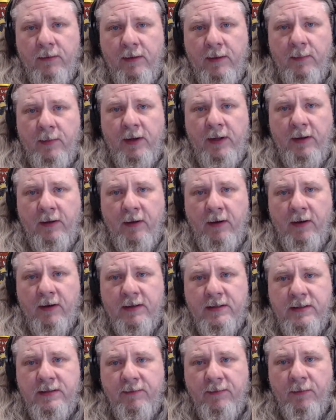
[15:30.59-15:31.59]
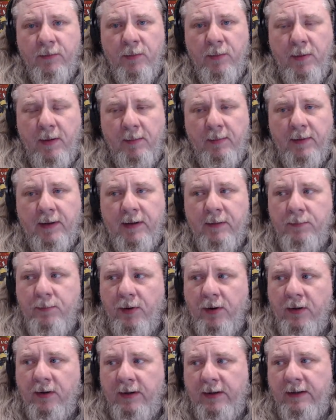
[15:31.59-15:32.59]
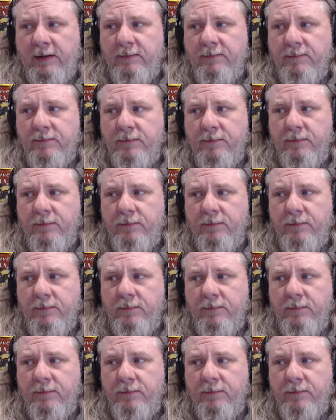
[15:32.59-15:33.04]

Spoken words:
Liberty Caucus of the Republican Party,